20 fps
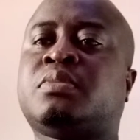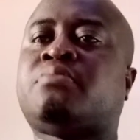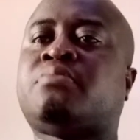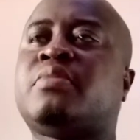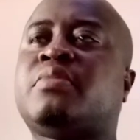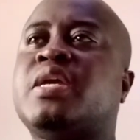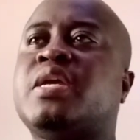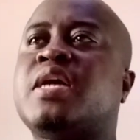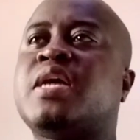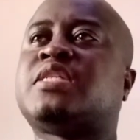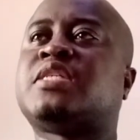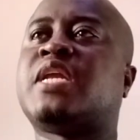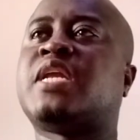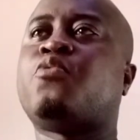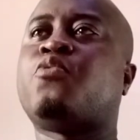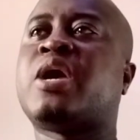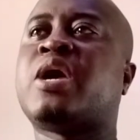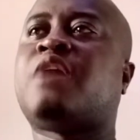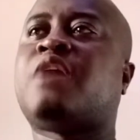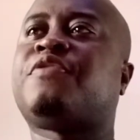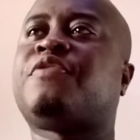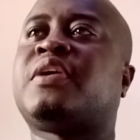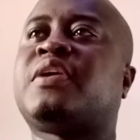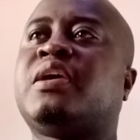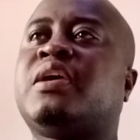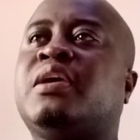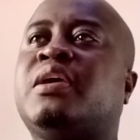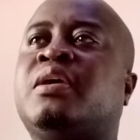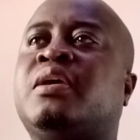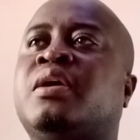Yes, and then we have
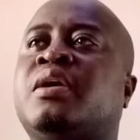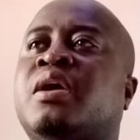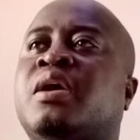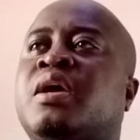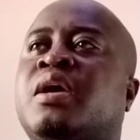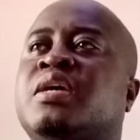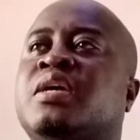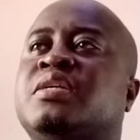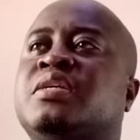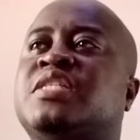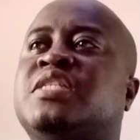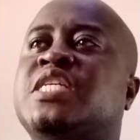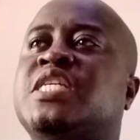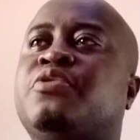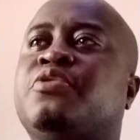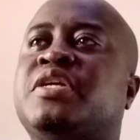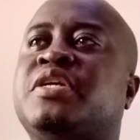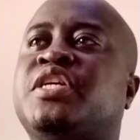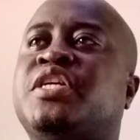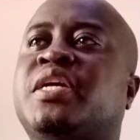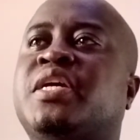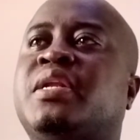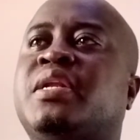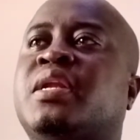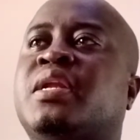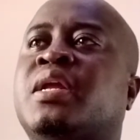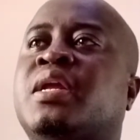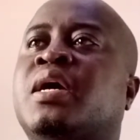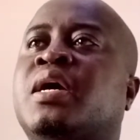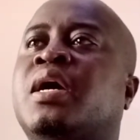the Generation